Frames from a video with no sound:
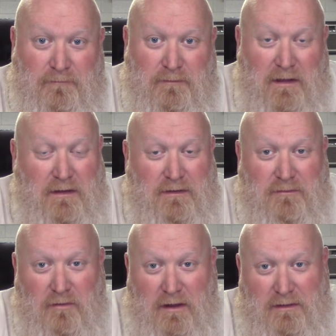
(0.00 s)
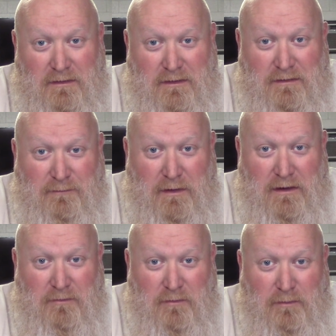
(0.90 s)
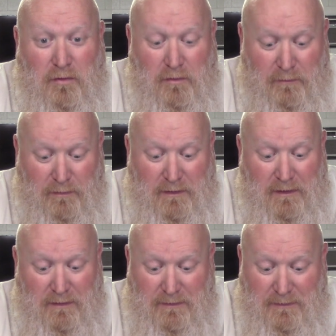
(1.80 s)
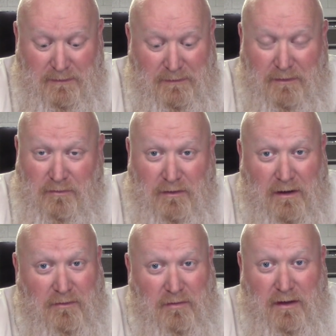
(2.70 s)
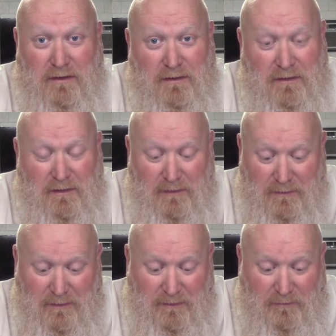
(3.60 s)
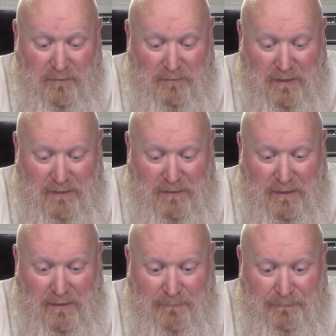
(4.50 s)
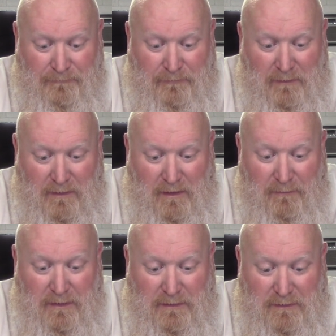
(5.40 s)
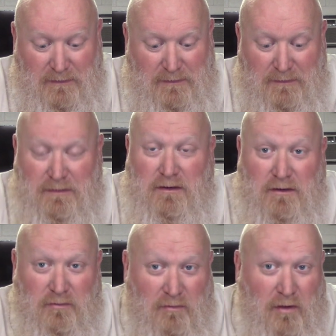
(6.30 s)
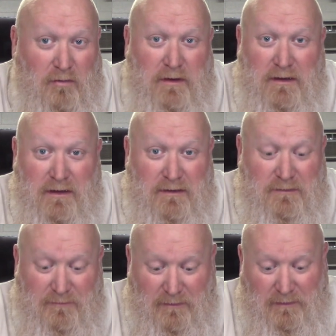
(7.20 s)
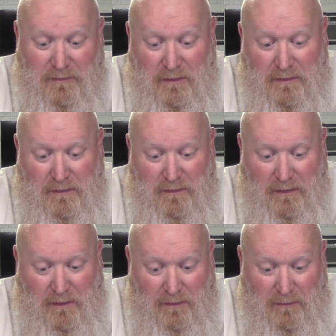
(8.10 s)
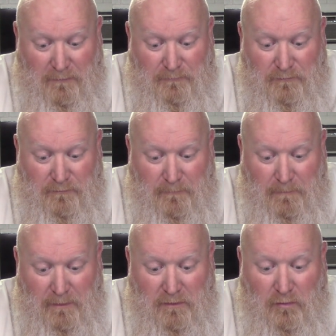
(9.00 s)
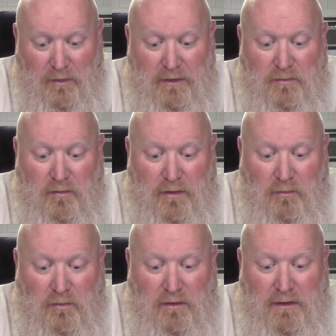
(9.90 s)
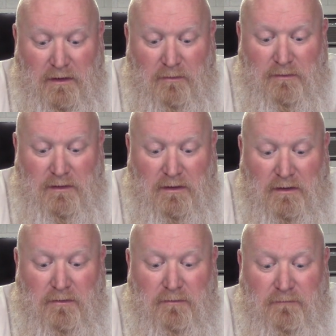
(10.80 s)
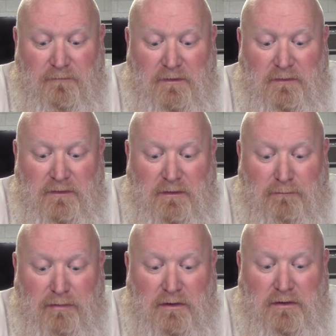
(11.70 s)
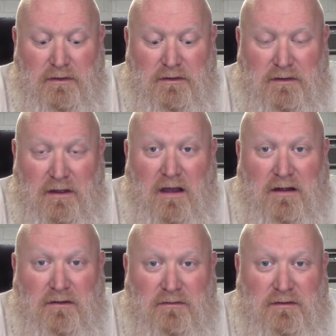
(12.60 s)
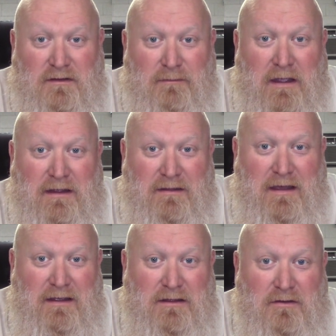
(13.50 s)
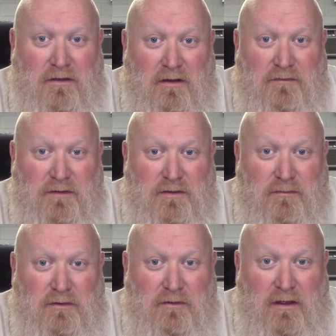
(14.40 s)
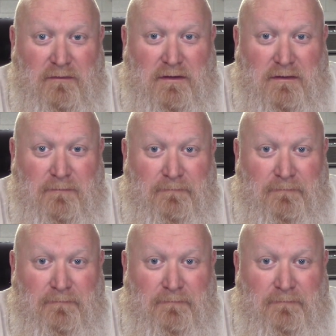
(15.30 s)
Now, that's great that it's being reported, but that's still not great that it grew like that. I mean, this is a growing industry. Um, 2021, it was 150 billion dollars made that year off of human trafficking.